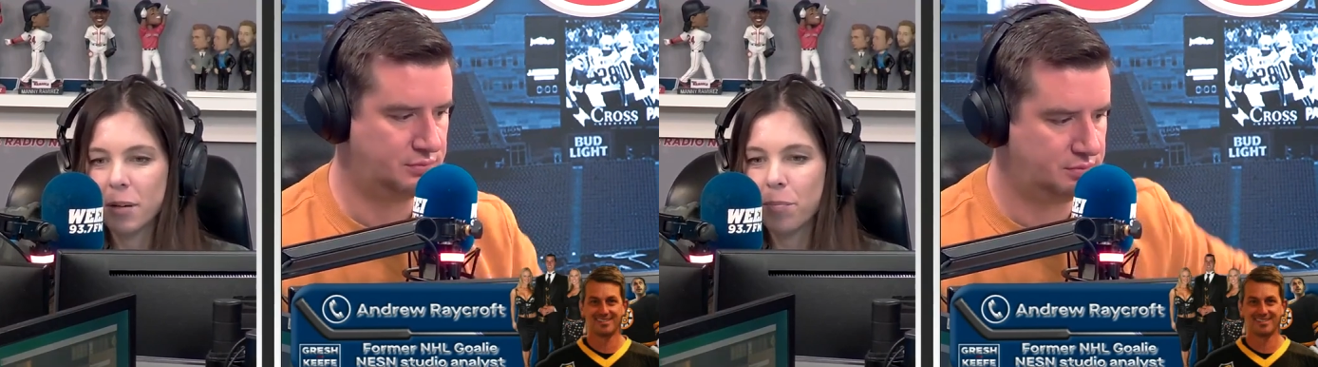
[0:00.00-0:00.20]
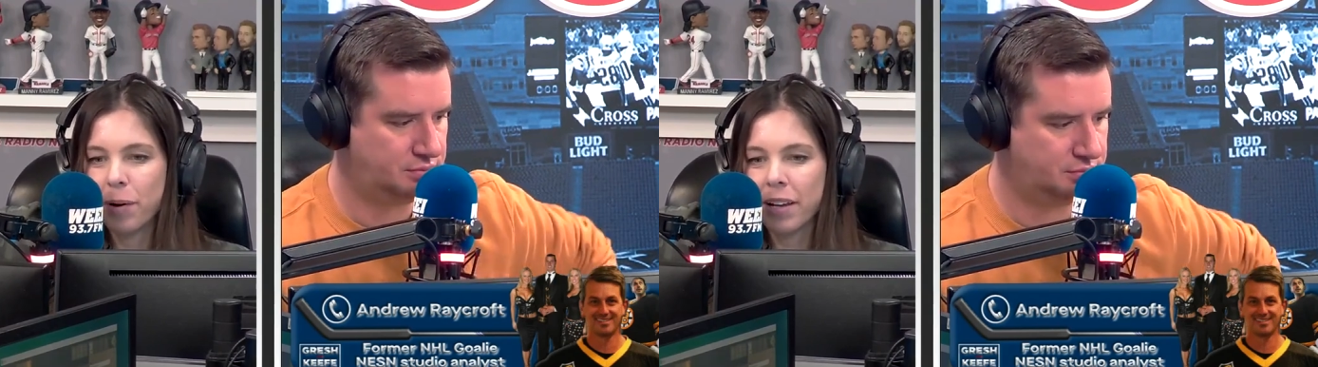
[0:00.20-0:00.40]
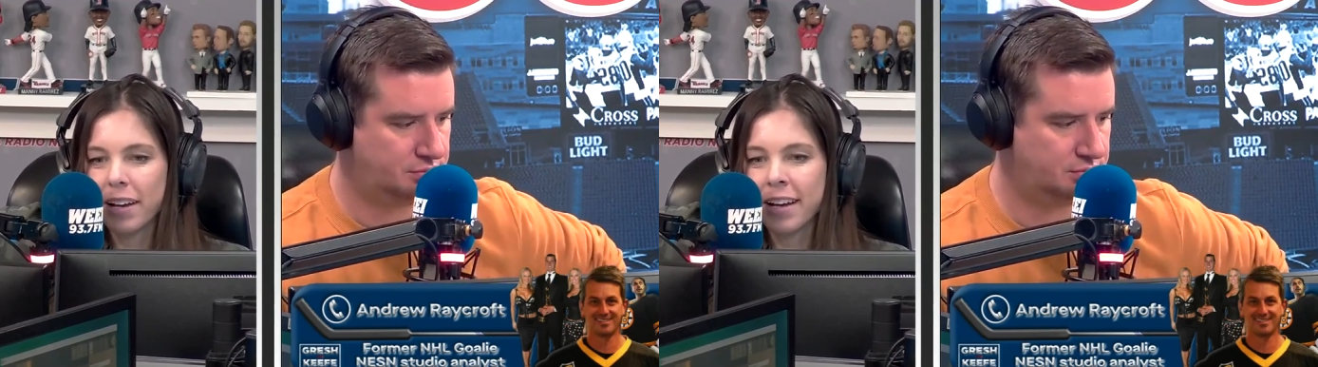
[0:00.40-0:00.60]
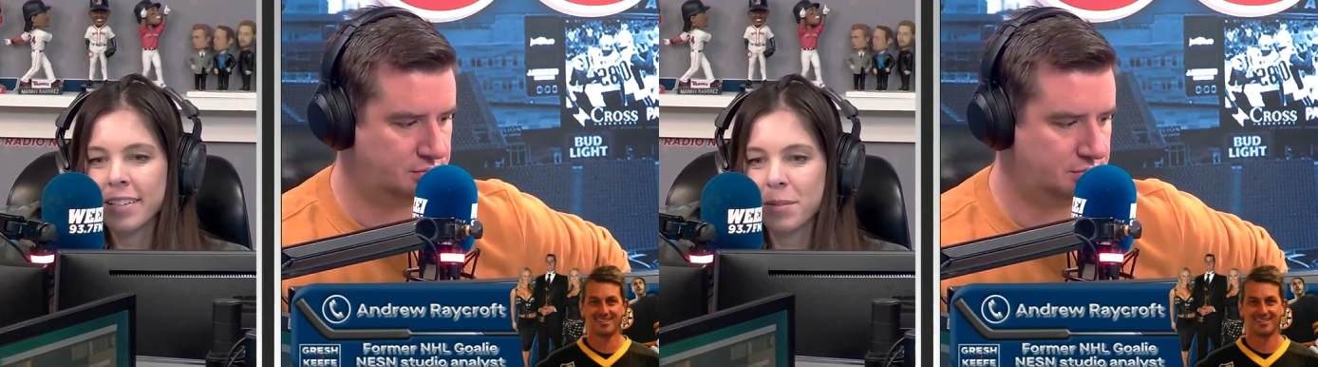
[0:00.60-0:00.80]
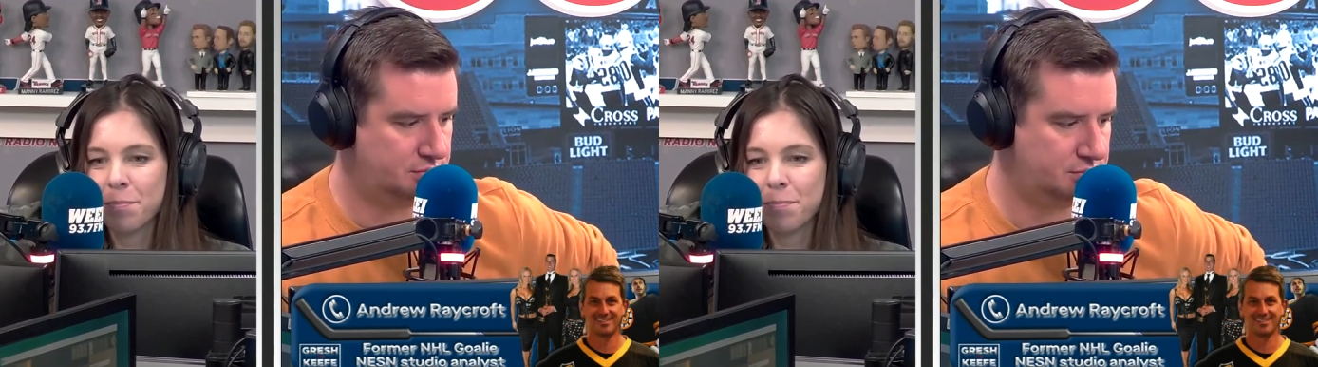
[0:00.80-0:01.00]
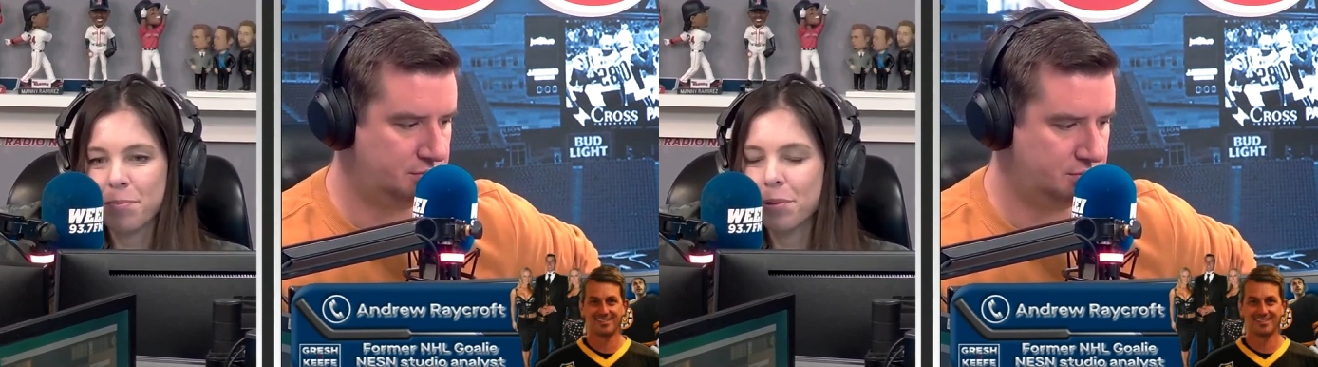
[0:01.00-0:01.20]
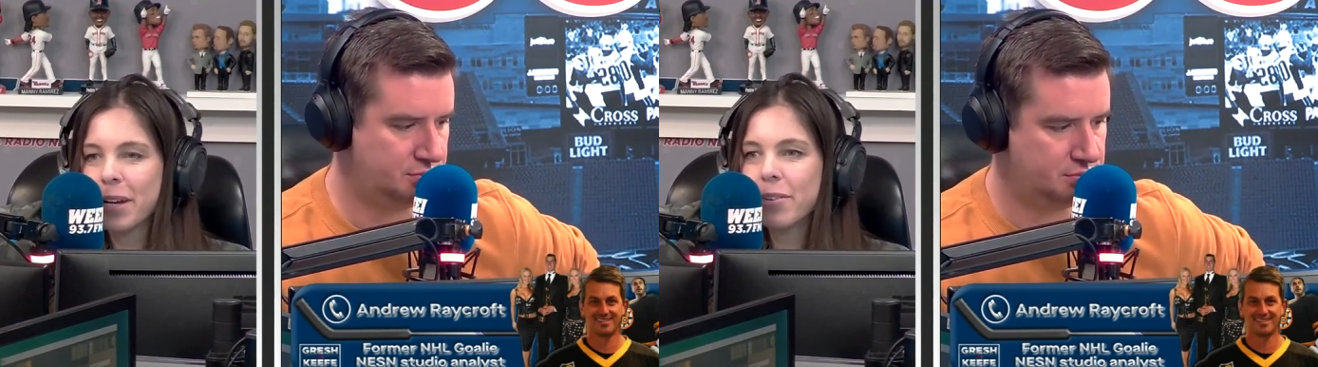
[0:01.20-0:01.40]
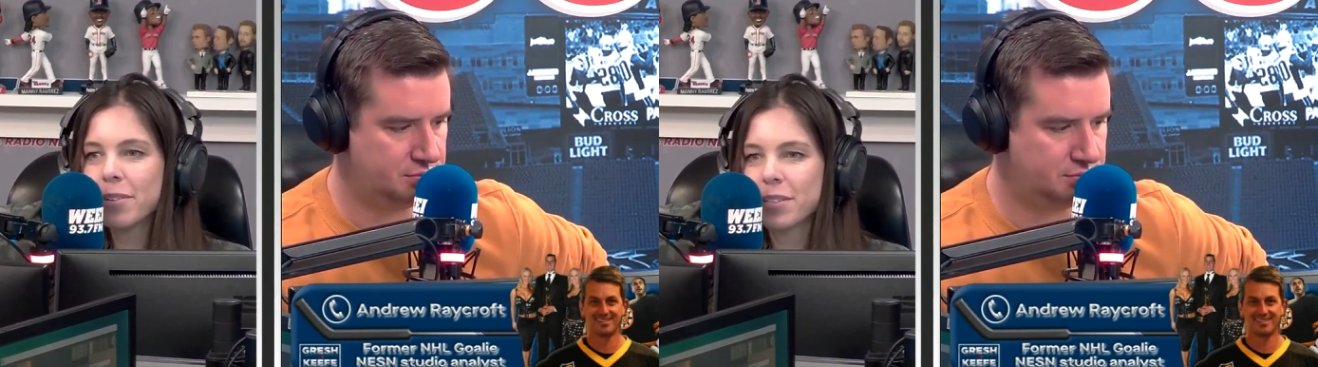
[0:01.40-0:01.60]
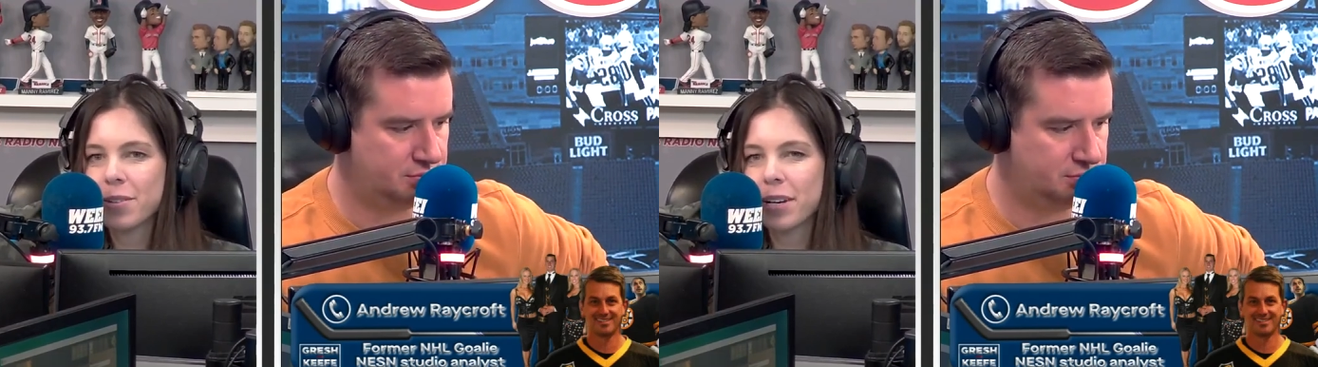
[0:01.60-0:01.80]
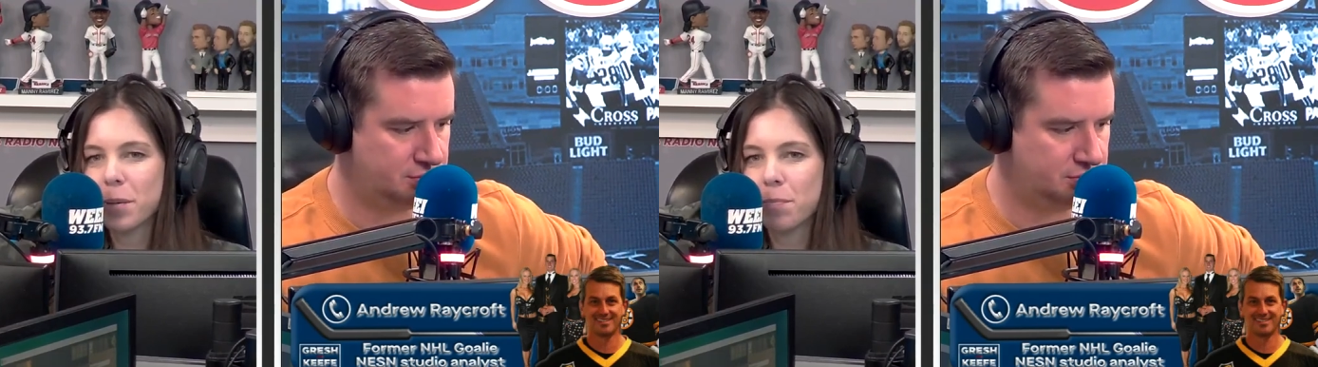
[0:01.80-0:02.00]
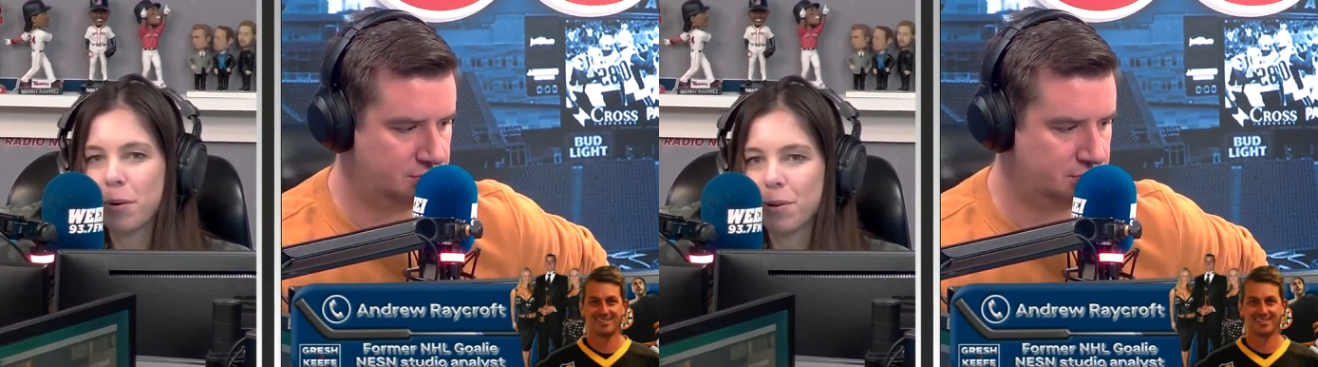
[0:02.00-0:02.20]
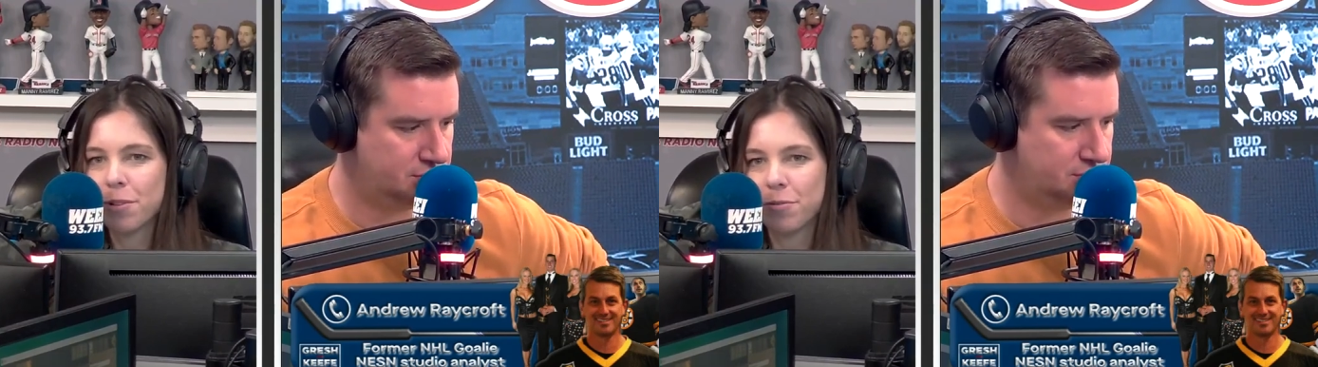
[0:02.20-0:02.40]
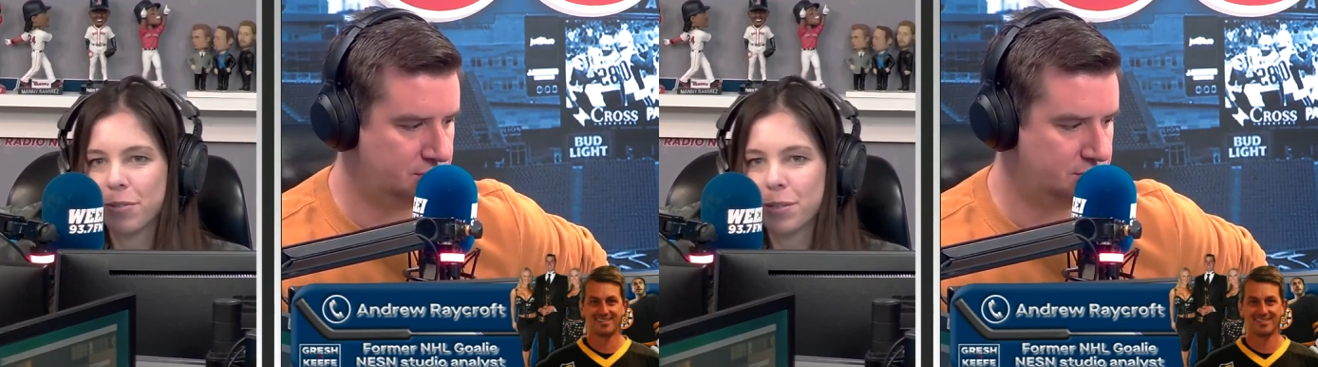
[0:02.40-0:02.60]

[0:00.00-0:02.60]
Speaker 1: But as a player, is there any part of you,